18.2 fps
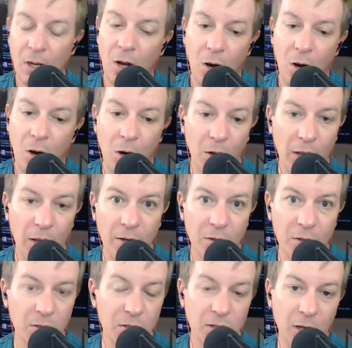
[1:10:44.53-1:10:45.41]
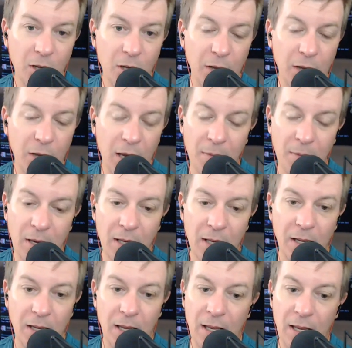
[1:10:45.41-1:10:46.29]
All that good stuff came
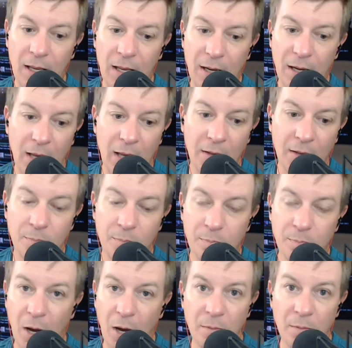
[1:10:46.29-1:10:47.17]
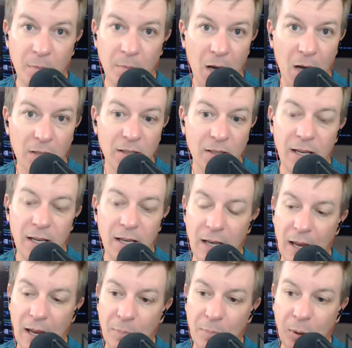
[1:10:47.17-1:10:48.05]
in, and I unboxed it and
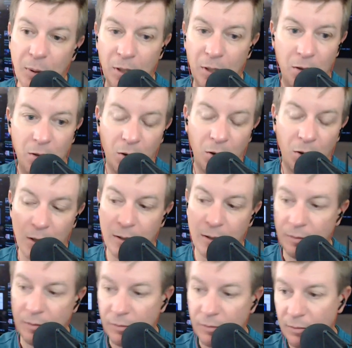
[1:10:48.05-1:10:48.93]
I put it on